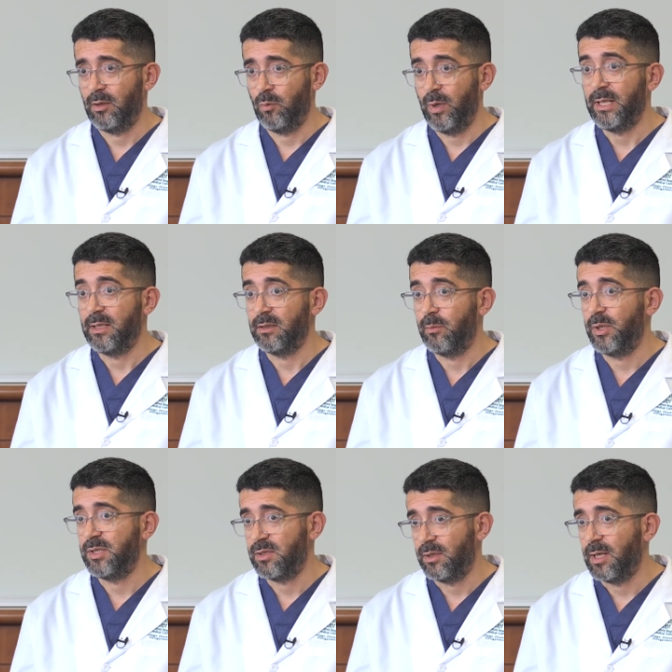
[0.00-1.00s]
waking the
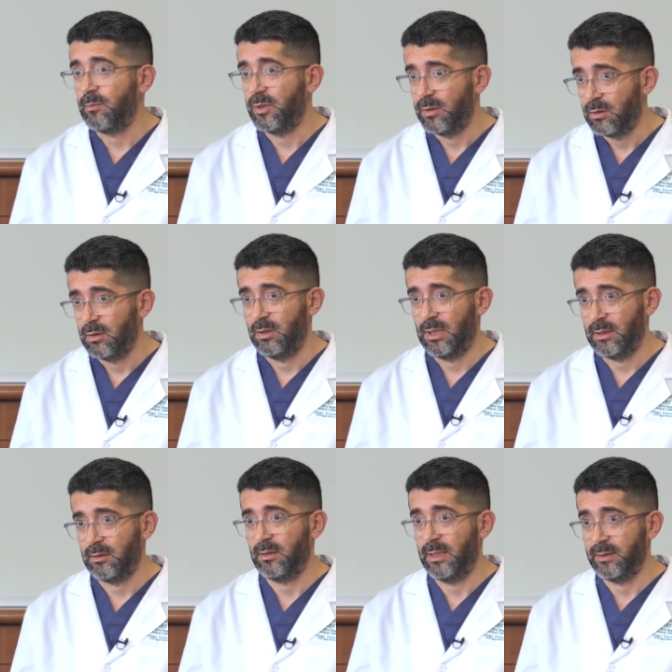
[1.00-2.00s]
patient up
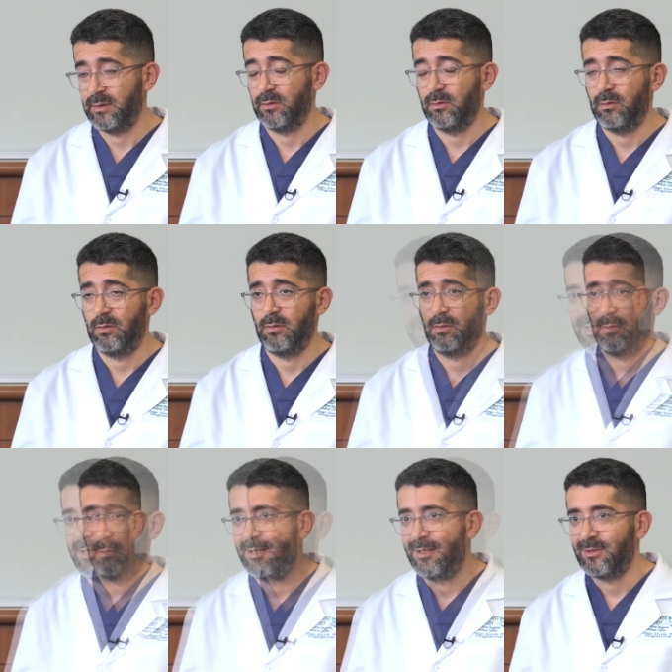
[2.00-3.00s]
at night.
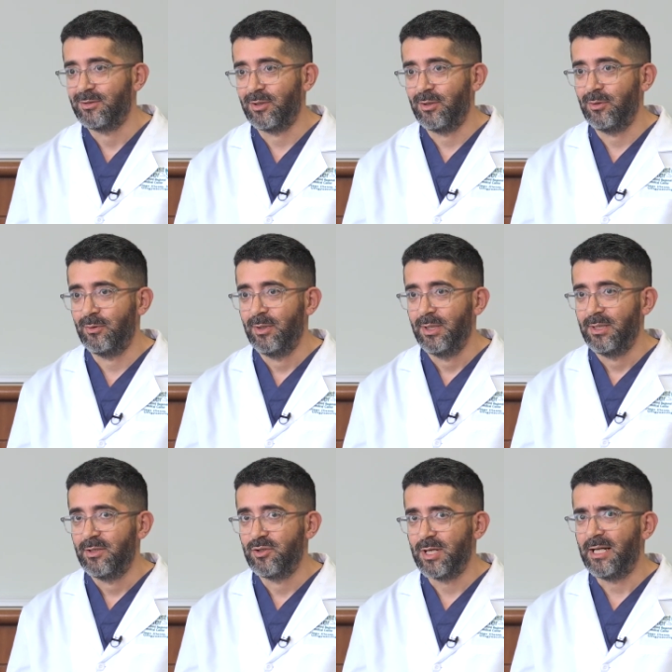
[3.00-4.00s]
So
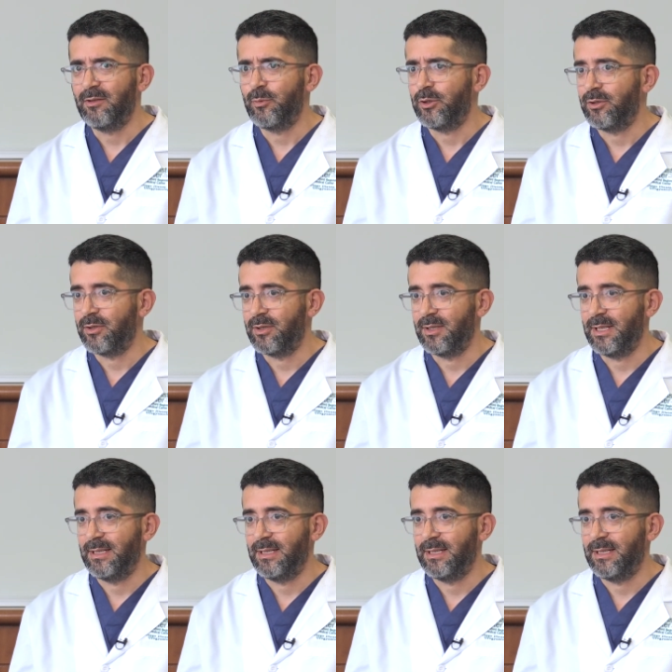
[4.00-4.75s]
childbirth